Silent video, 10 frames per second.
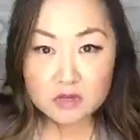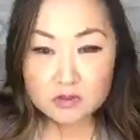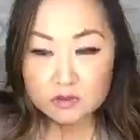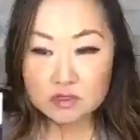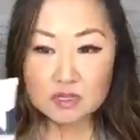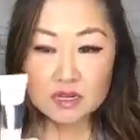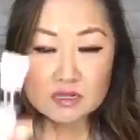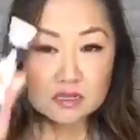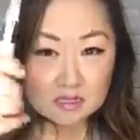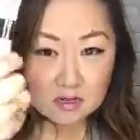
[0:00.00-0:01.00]
So this kind
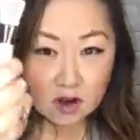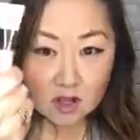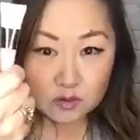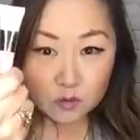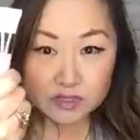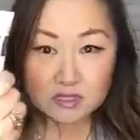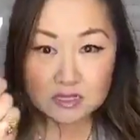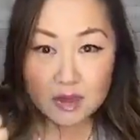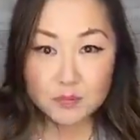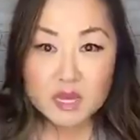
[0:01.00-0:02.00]
of does it all in one
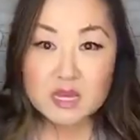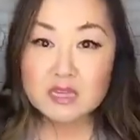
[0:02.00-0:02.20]
step.